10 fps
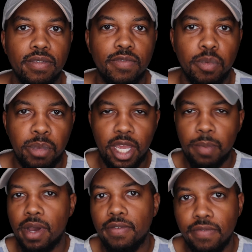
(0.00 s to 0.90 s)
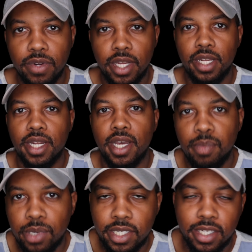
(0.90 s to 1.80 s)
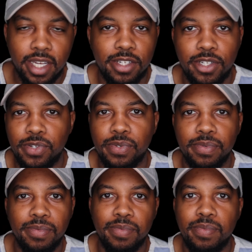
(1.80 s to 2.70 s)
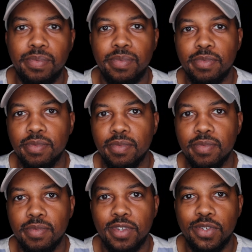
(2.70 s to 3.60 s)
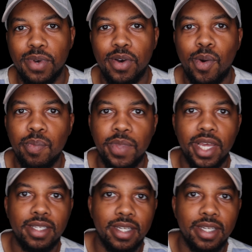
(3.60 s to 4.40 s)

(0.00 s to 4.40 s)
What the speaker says: for being my friend. I appreciate you. So I hope that